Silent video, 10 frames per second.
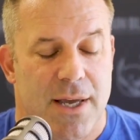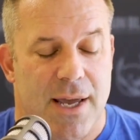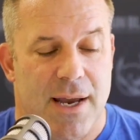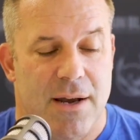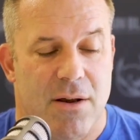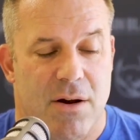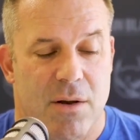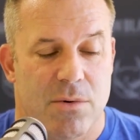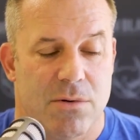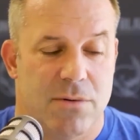And I
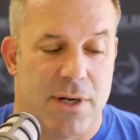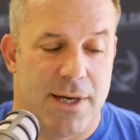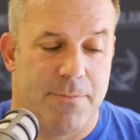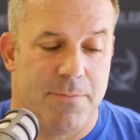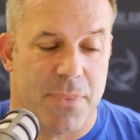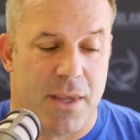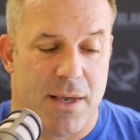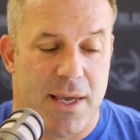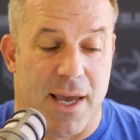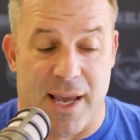will, um,
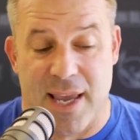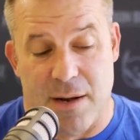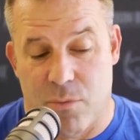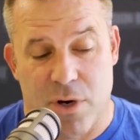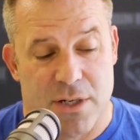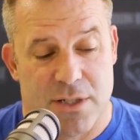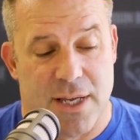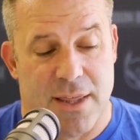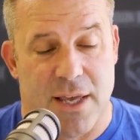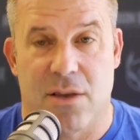yeah, again, wanted to say
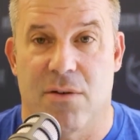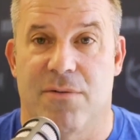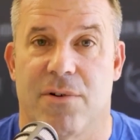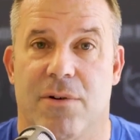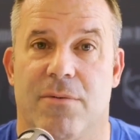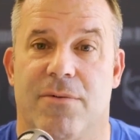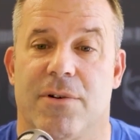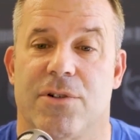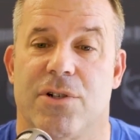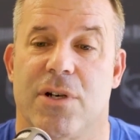thank you for, for
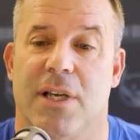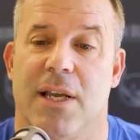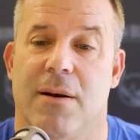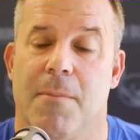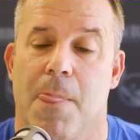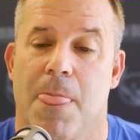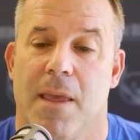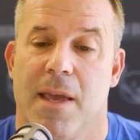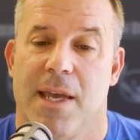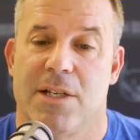tuning in
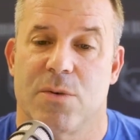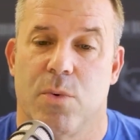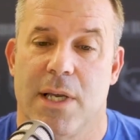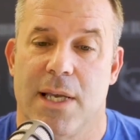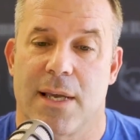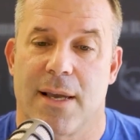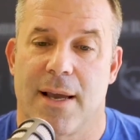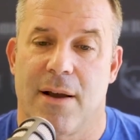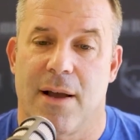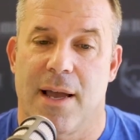each week.
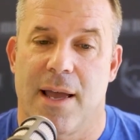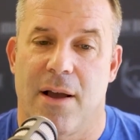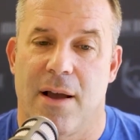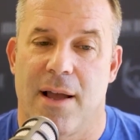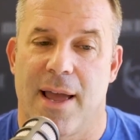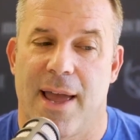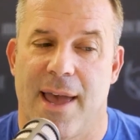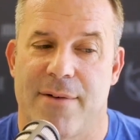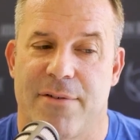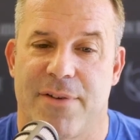
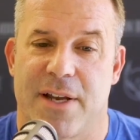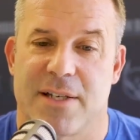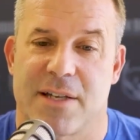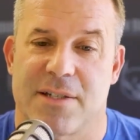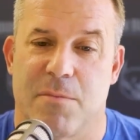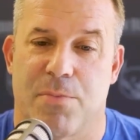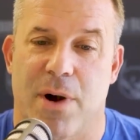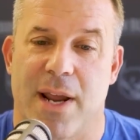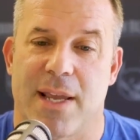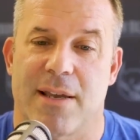Have a fantastic
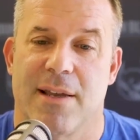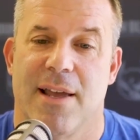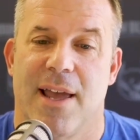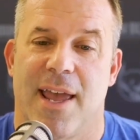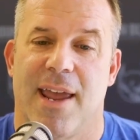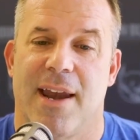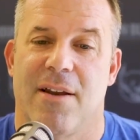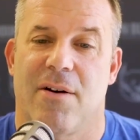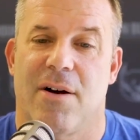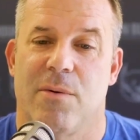break, and
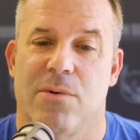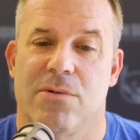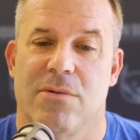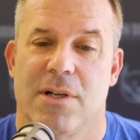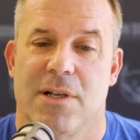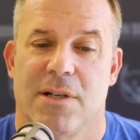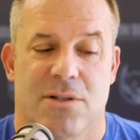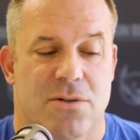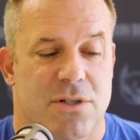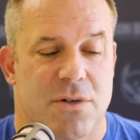I will
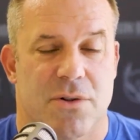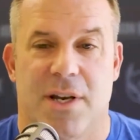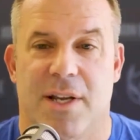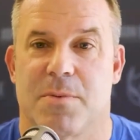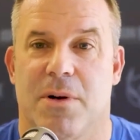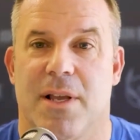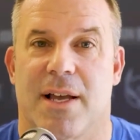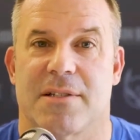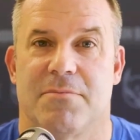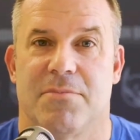talk to you on the next
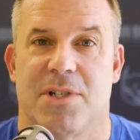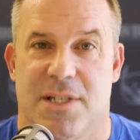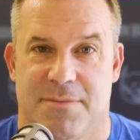podcast. Cheers.